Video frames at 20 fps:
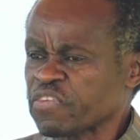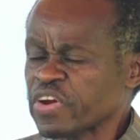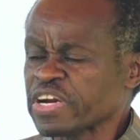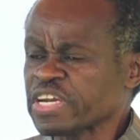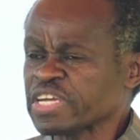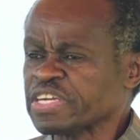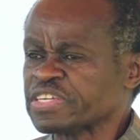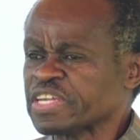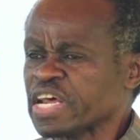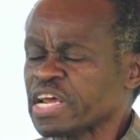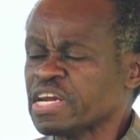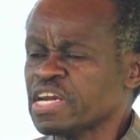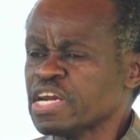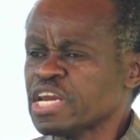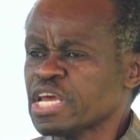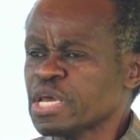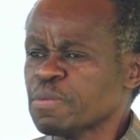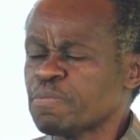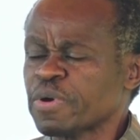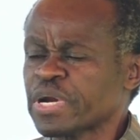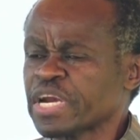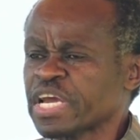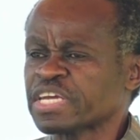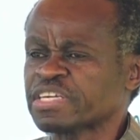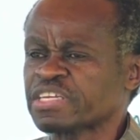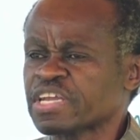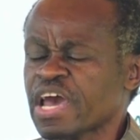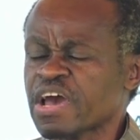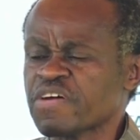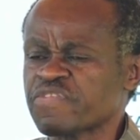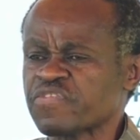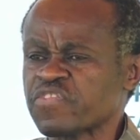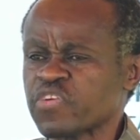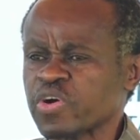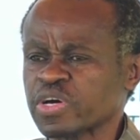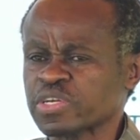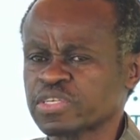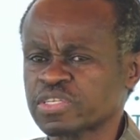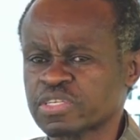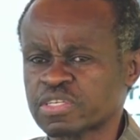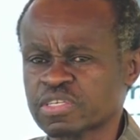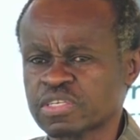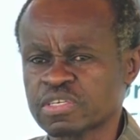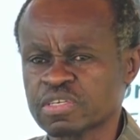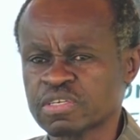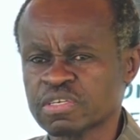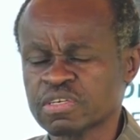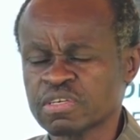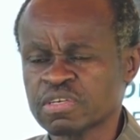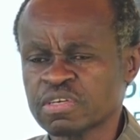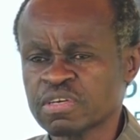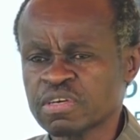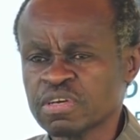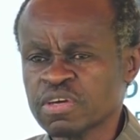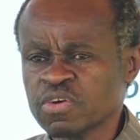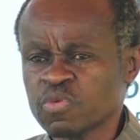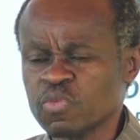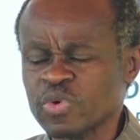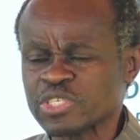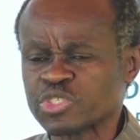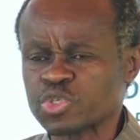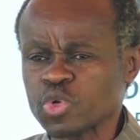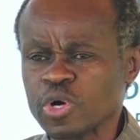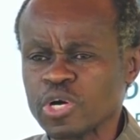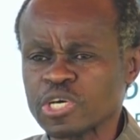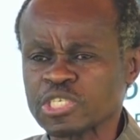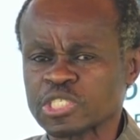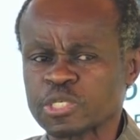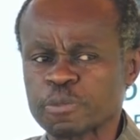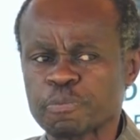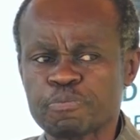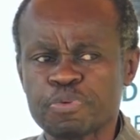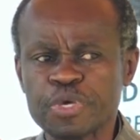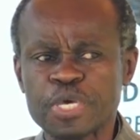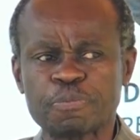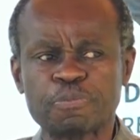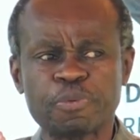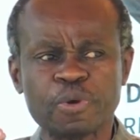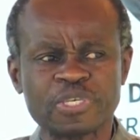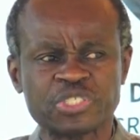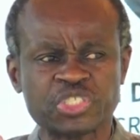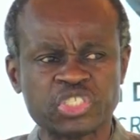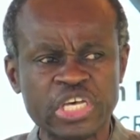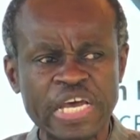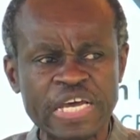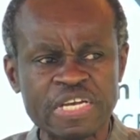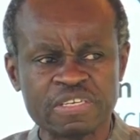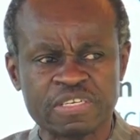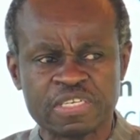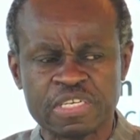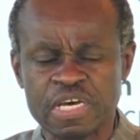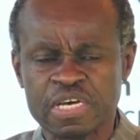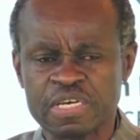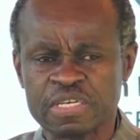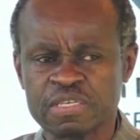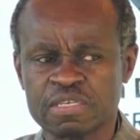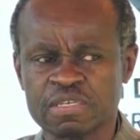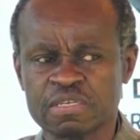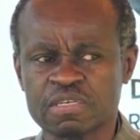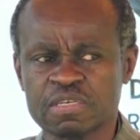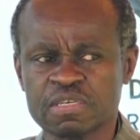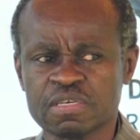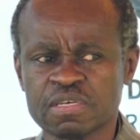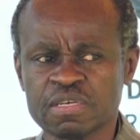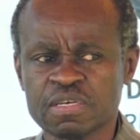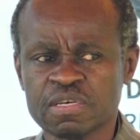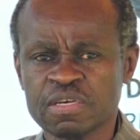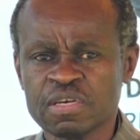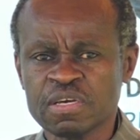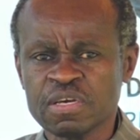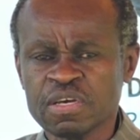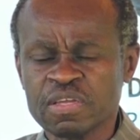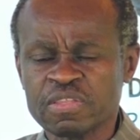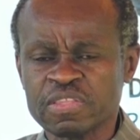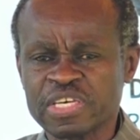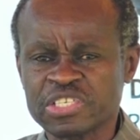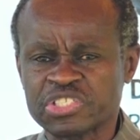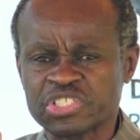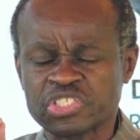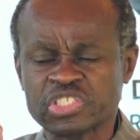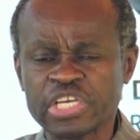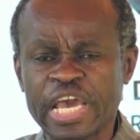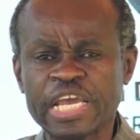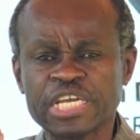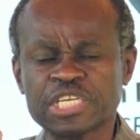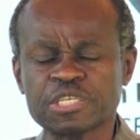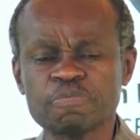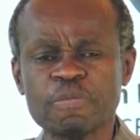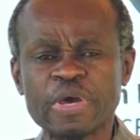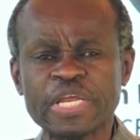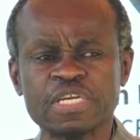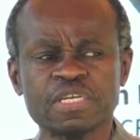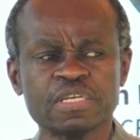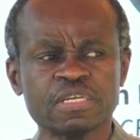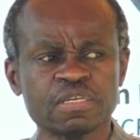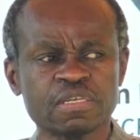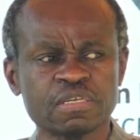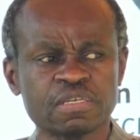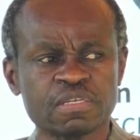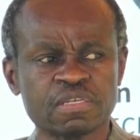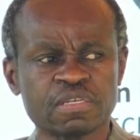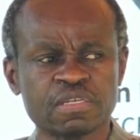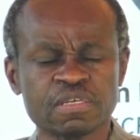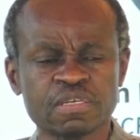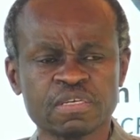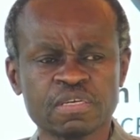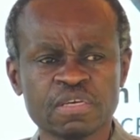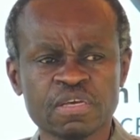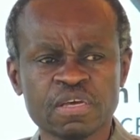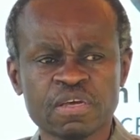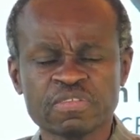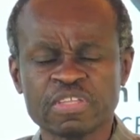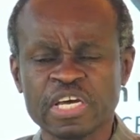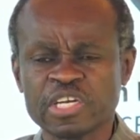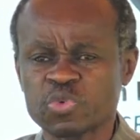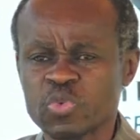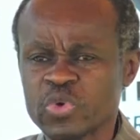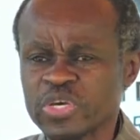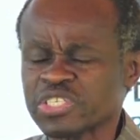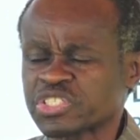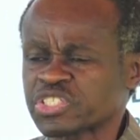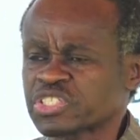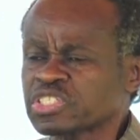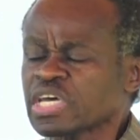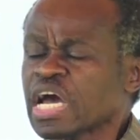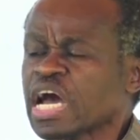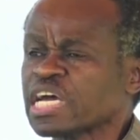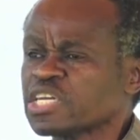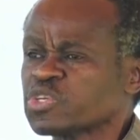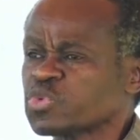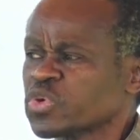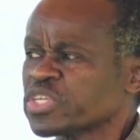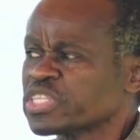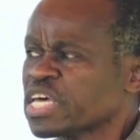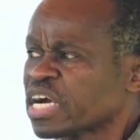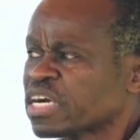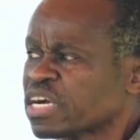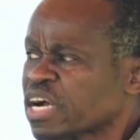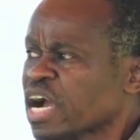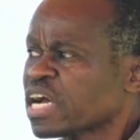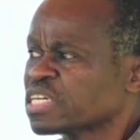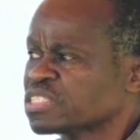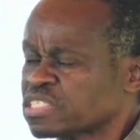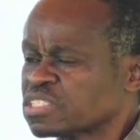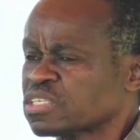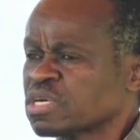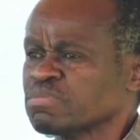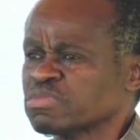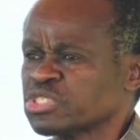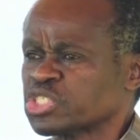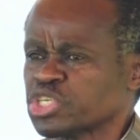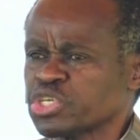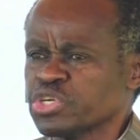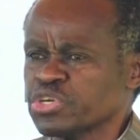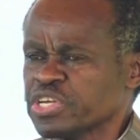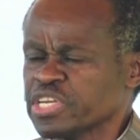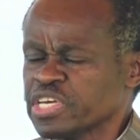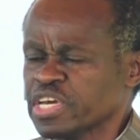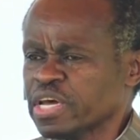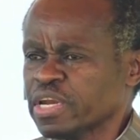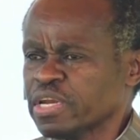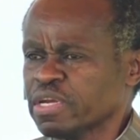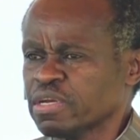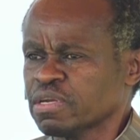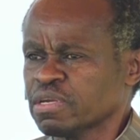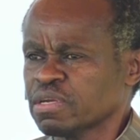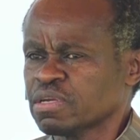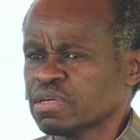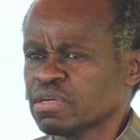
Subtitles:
very deliberate effort, which was people-centered, the statement that we start with a customs union